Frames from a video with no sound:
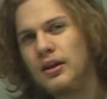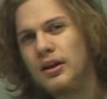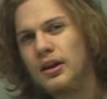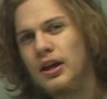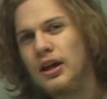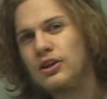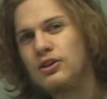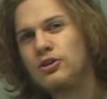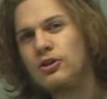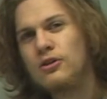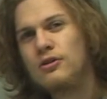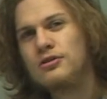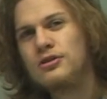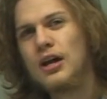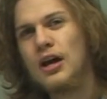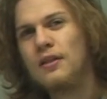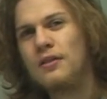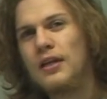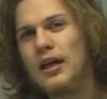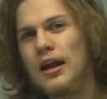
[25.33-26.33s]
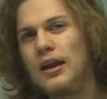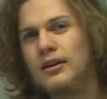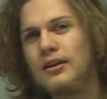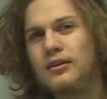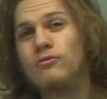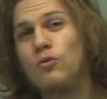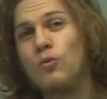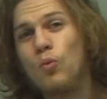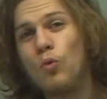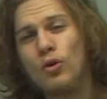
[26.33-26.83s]
It turns out that
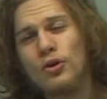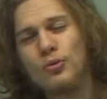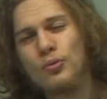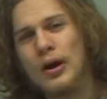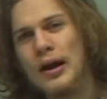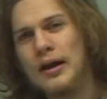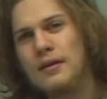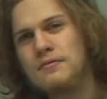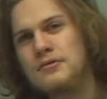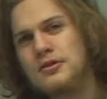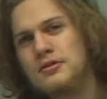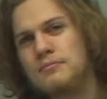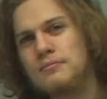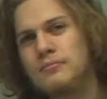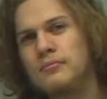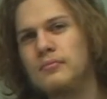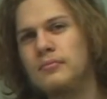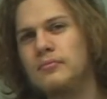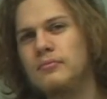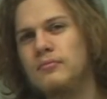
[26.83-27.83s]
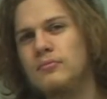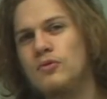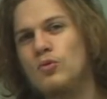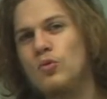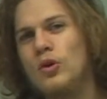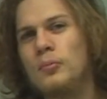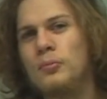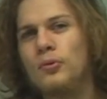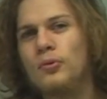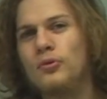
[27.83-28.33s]
for water waves, the
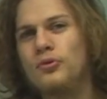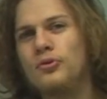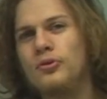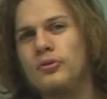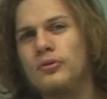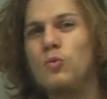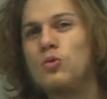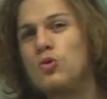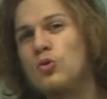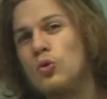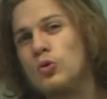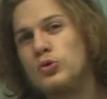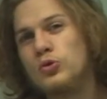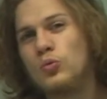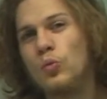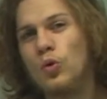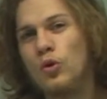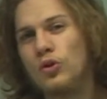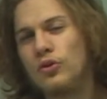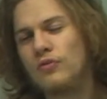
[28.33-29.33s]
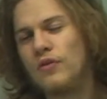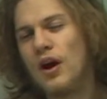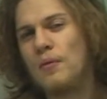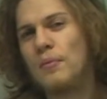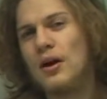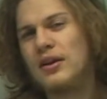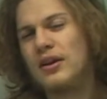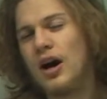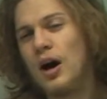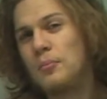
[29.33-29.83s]
ripples will cause the water to
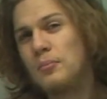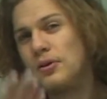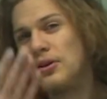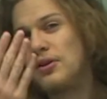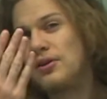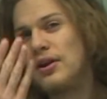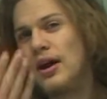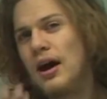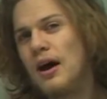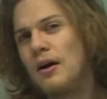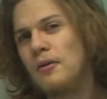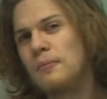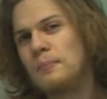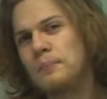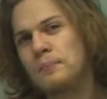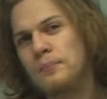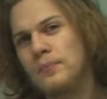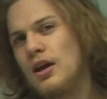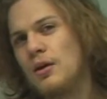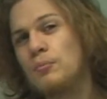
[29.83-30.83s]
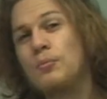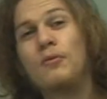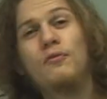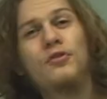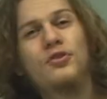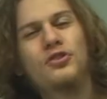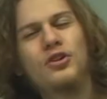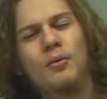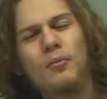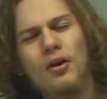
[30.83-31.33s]
vibrate up and down, but for
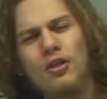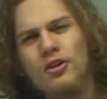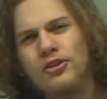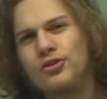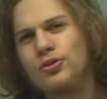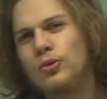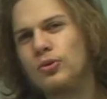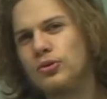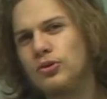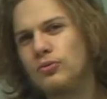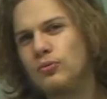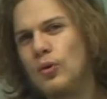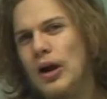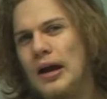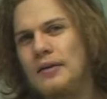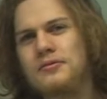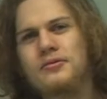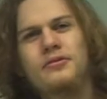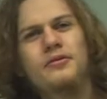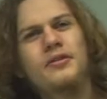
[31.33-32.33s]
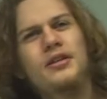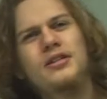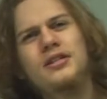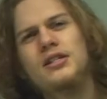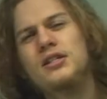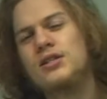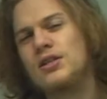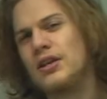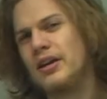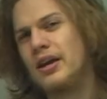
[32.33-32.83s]
some other sorts of waves, this
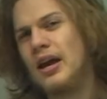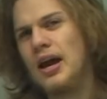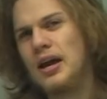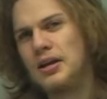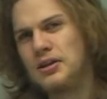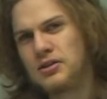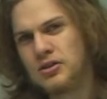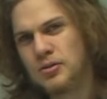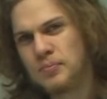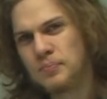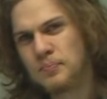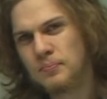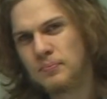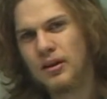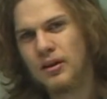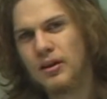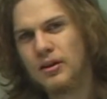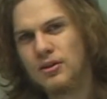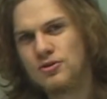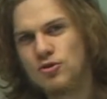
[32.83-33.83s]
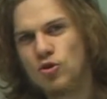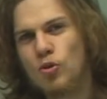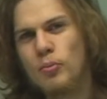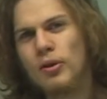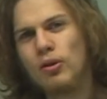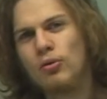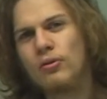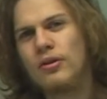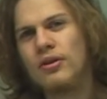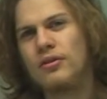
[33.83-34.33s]
isn't the case. So we'll be
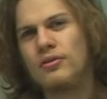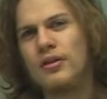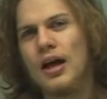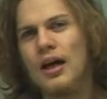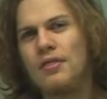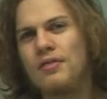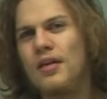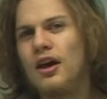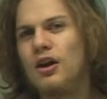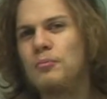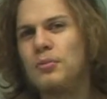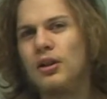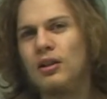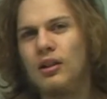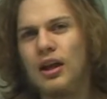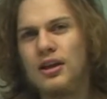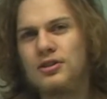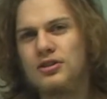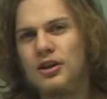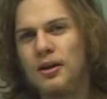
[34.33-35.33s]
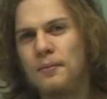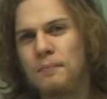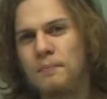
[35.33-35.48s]
looking at that a bit later.